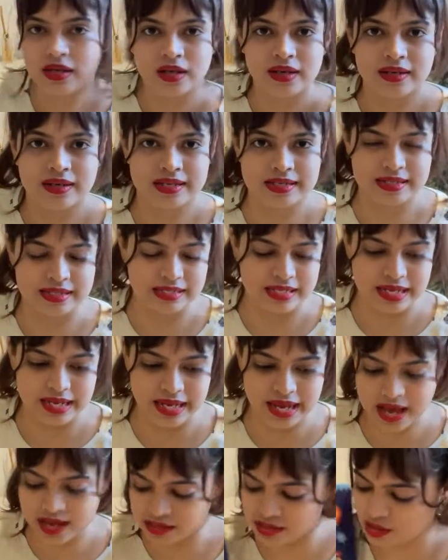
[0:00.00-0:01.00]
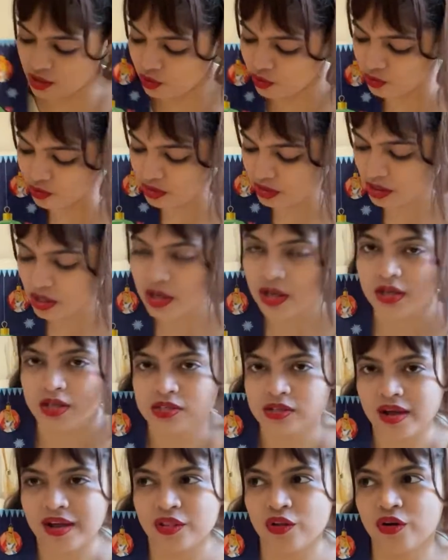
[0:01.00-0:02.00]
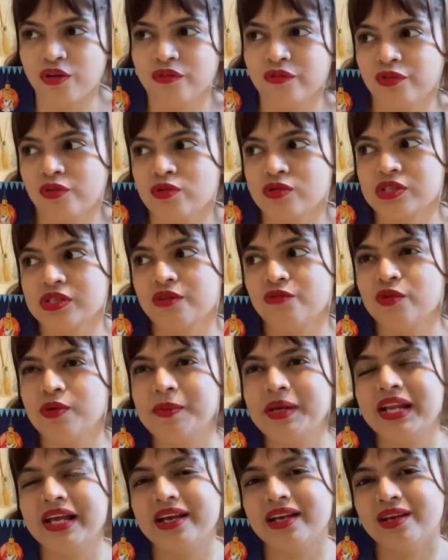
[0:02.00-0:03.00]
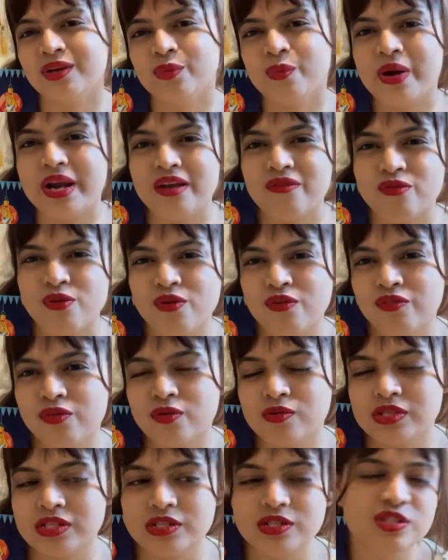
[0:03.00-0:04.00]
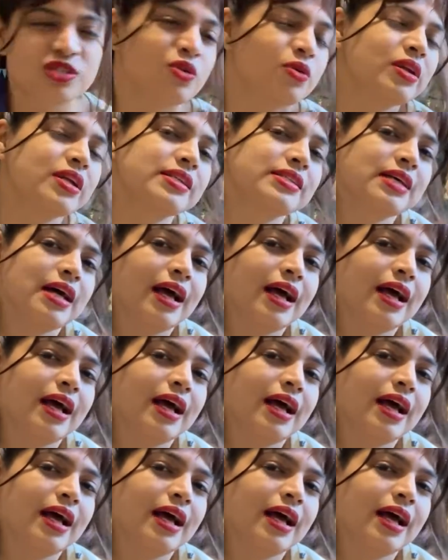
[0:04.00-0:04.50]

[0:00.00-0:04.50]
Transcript: Disney as a whole. I thought Frozen would be like 24 Frozen stories.